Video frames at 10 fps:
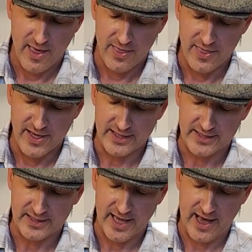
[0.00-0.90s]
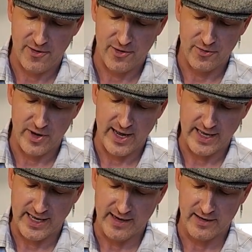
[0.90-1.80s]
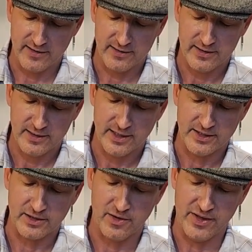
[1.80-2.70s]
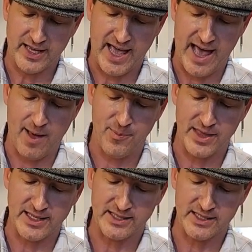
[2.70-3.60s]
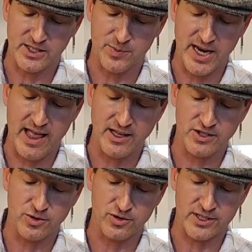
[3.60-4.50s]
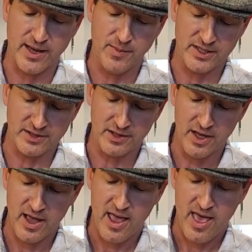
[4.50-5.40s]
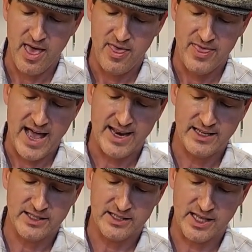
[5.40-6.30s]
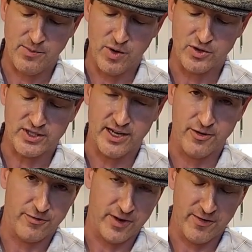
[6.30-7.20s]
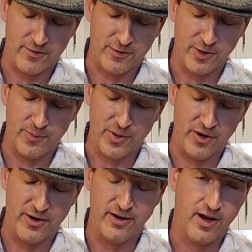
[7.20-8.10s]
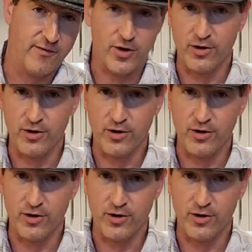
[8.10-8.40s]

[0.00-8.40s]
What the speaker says: This outer ring here is called the cap. That's the spinalis dorsi muscle. That is the most tender, flavorful part of your